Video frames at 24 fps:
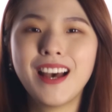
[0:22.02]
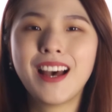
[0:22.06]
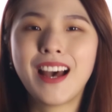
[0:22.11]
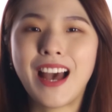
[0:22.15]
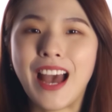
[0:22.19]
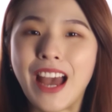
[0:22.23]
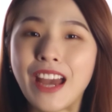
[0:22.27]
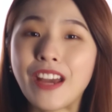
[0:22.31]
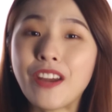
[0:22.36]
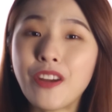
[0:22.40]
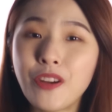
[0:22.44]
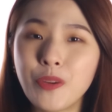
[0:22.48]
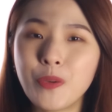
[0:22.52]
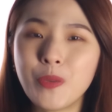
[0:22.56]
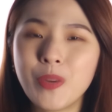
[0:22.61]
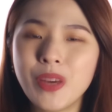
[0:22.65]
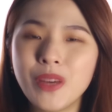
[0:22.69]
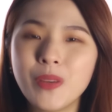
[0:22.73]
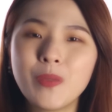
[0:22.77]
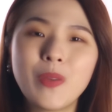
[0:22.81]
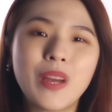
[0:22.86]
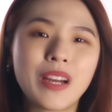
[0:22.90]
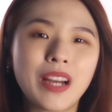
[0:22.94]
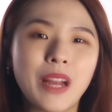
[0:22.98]
Hi
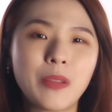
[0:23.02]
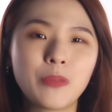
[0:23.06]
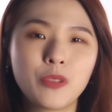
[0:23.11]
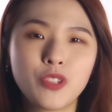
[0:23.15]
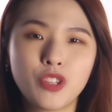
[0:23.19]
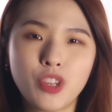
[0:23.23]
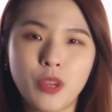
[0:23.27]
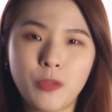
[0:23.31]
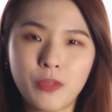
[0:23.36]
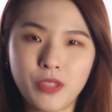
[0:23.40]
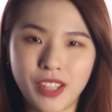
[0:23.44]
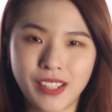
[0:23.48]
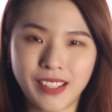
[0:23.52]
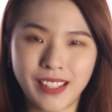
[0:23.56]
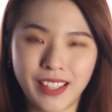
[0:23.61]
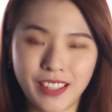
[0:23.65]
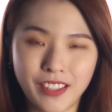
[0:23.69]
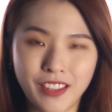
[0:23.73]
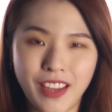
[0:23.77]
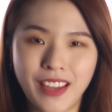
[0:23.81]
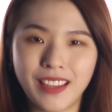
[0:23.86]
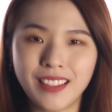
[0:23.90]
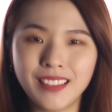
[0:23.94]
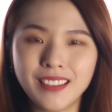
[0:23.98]
everyone, welcome to Job
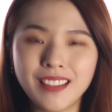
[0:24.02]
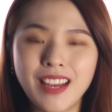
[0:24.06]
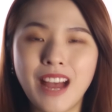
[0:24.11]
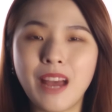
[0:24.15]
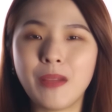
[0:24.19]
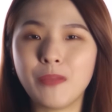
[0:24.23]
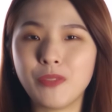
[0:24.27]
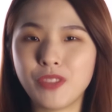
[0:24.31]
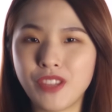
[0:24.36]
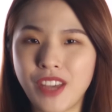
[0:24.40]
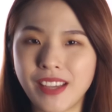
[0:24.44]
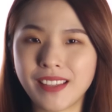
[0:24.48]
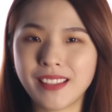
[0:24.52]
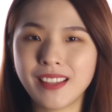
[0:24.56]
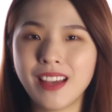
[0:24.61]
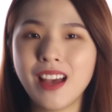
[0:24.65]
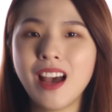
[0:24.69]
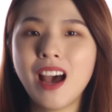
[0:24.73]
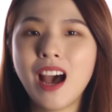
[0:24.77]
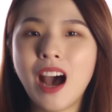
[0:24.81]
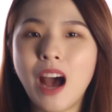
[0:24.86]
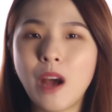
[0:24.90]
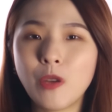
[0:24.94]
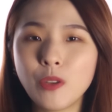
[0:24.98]
Majestic channel. I'm Jess.
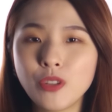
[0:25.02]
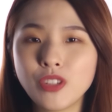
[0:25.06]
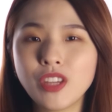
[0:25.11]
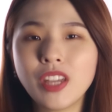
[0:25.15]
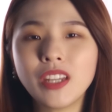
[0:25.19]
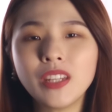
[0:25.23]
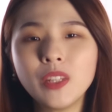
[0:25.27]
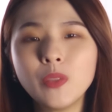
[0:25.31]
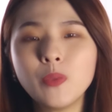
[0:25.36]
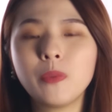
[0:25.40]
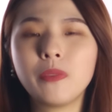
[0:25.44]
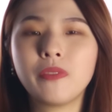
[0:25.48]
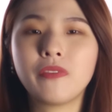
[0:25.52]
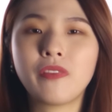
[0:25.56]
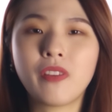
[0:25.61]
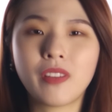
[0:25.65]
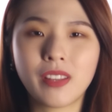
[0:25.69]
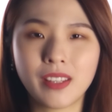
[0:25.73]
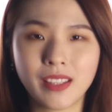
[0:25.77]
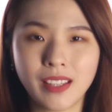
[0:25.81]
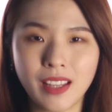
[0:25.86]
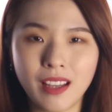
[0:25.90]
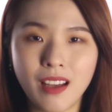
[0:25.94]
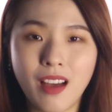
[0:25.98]
Our channel will be
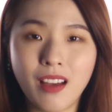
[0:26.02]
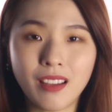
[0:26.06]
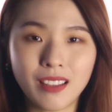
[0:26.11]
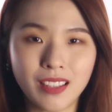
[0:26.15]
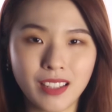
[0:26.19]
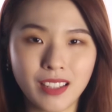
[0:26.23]
focusing on